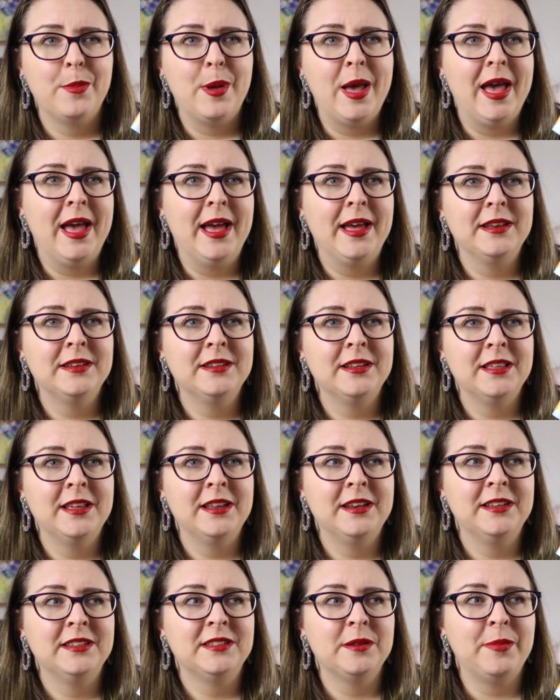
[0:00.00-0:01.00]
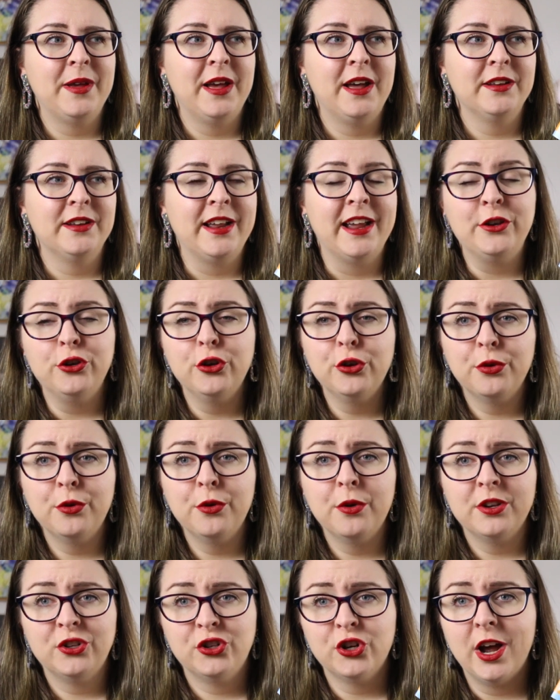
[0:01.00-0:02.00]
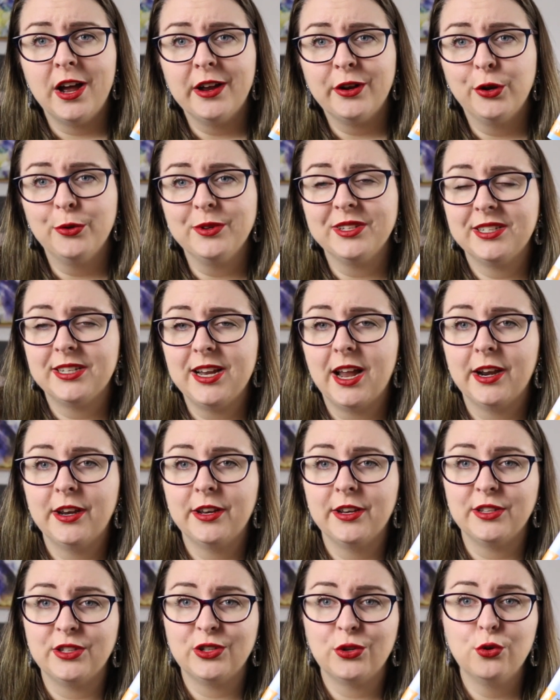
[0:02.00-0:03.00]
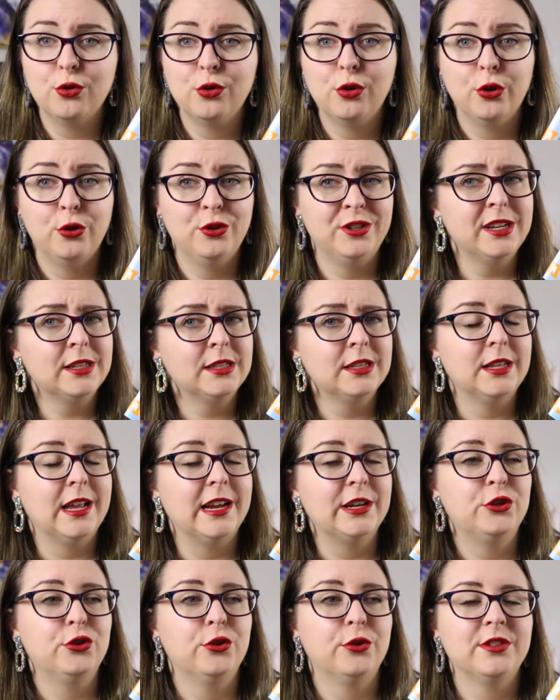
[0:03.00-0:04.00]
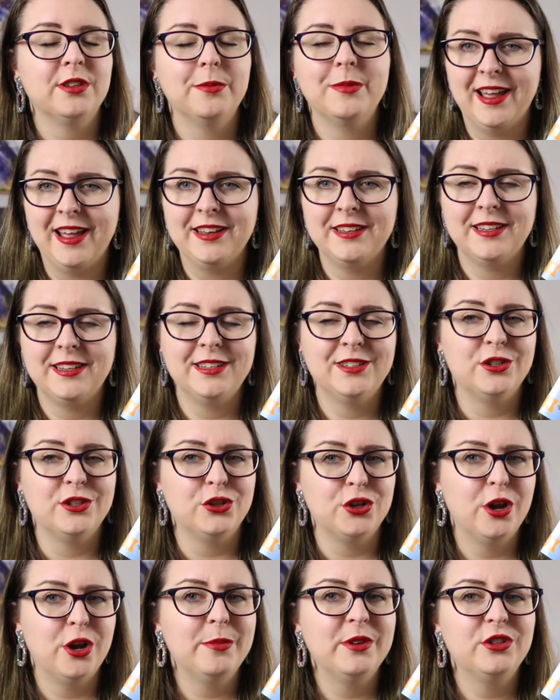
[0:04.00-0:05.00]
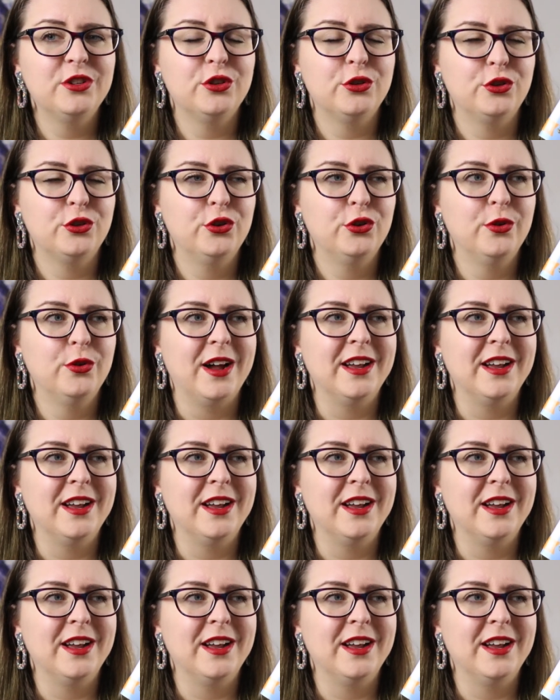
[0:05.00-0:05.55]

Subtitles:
And it is about a new shark who has started at school who doesn't like Jawsome and is determined to